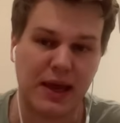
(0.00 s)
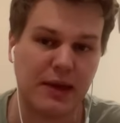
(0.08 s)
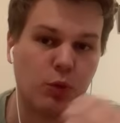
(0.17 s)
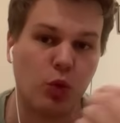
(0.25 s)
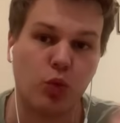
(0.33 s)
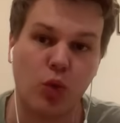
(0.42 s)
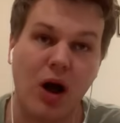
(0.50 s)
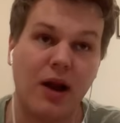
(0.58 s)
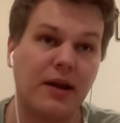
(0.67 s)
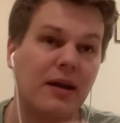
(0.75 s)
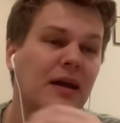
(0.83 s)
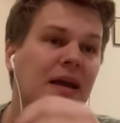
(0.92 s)
It will
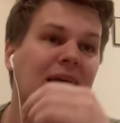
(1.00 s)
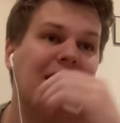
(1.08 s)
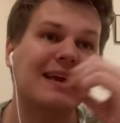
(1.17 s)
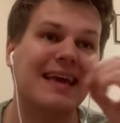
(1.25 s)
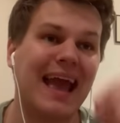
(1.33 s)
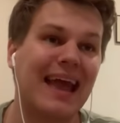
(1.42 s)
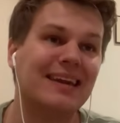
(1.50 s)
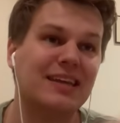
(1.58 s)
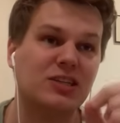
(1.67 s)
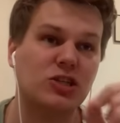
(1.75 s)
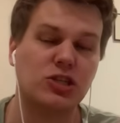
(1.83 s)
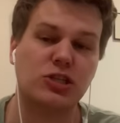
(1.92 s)
run
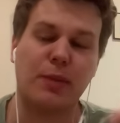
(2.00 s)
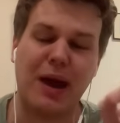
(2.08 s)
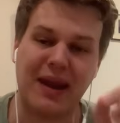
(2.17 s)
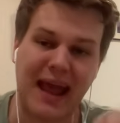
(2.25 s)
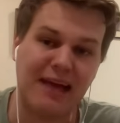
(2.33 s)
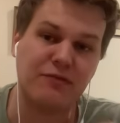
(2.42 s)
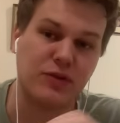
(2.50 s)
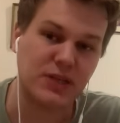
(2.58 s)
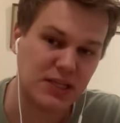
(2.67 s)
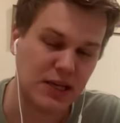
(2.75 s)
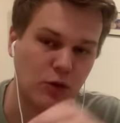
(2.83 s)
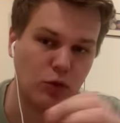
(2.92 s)
candidates in just about every
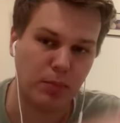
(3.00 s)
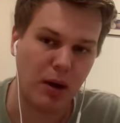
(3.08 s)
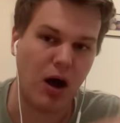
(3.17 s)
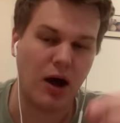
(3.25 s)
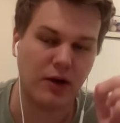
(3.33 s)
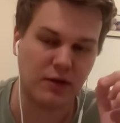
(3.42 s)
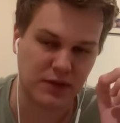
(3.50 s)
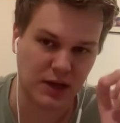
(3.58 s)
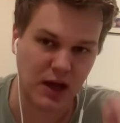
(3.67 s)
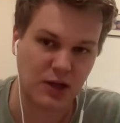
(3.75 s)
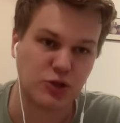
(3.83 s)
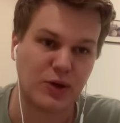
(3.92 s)
single part of the
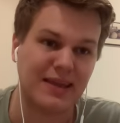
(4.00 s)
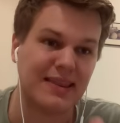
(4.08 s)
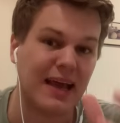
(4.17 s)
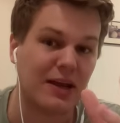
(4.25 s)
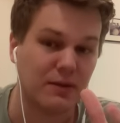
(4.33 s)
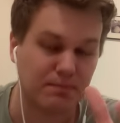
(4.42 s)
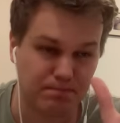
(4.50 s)
country, and they are